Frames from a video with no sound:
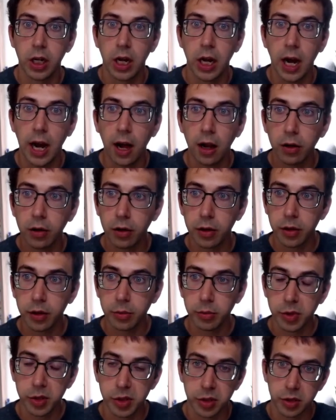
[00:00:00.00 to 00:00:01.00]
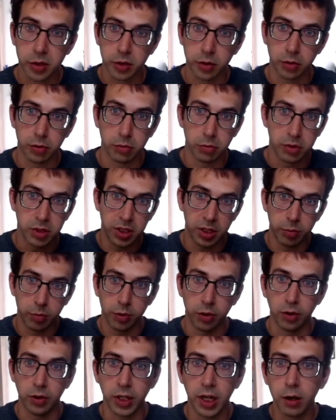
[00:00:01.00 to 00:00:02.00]
algorithms, so deep
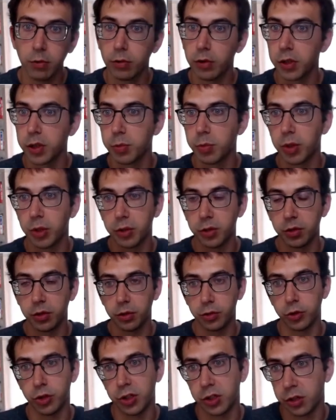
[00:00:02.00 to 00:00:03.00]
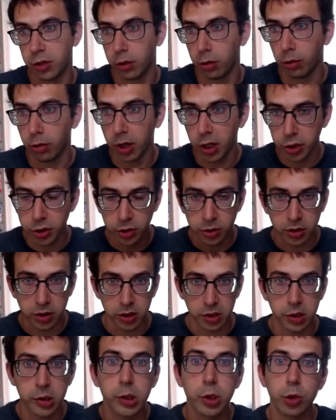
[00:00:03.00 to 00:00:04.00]
neural networks, but also logistic regression,
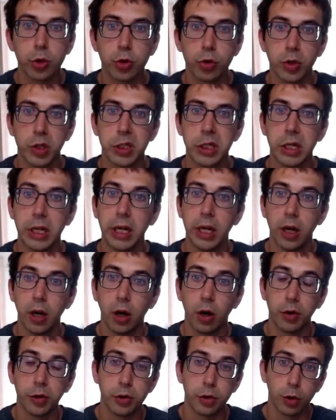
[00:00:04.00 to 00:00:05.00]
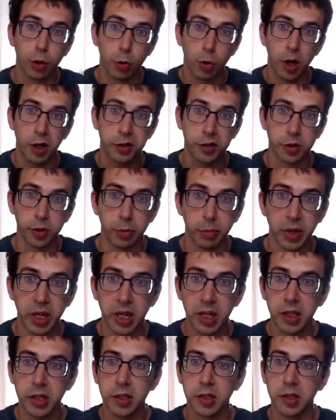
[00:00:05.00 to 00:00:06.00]
decision trees, also across
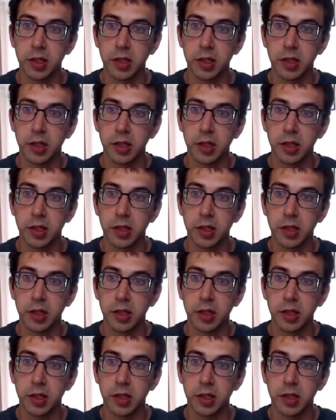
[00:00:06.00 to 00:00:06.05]
domains.